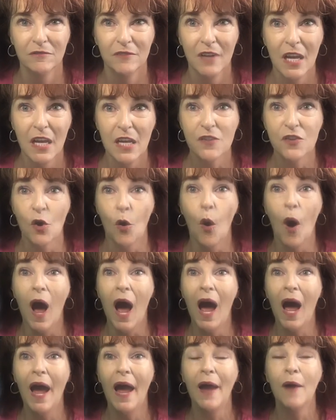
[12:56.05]
So
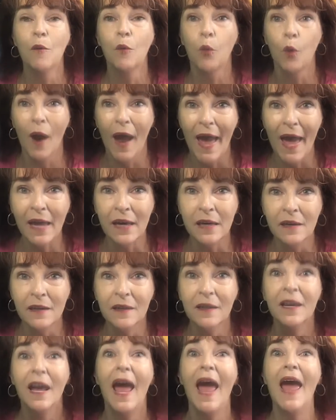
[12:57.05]
I
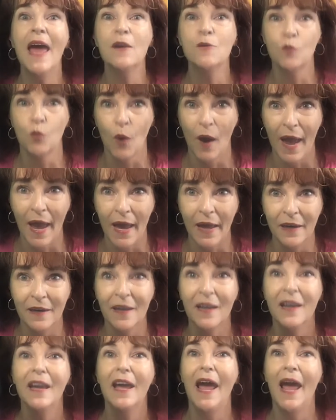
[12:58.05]
read and
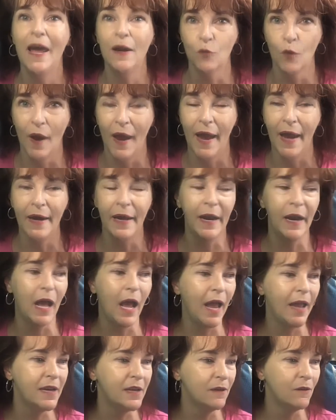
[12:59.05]
read and read, and
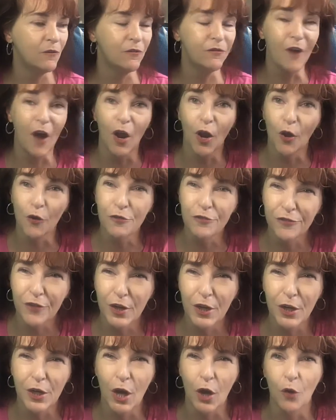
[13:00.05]
I followed
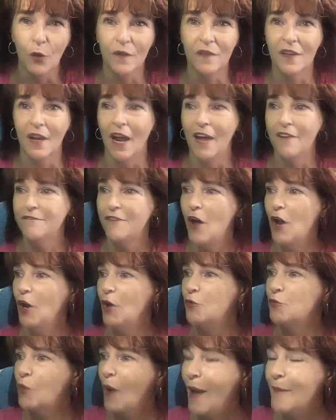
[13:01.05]
footnotes, and I
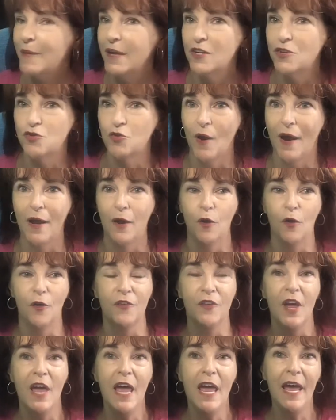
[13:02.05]
followed rabbit
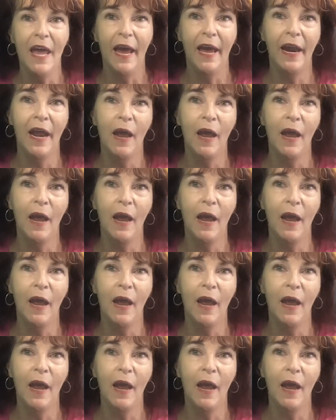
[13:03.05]
trails, and I